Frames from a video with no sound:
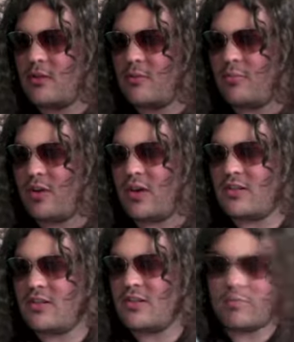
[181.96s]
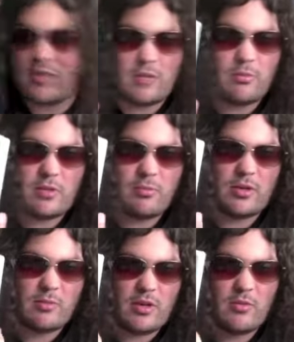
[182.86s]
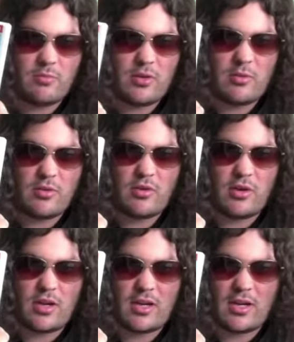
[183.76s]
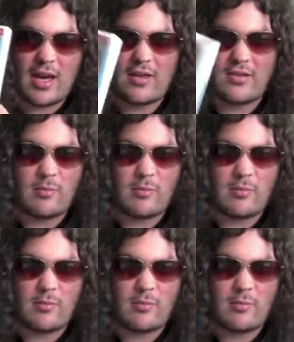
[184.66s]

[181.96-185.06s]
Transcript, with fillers: But but he but he, but he was but he was good as um,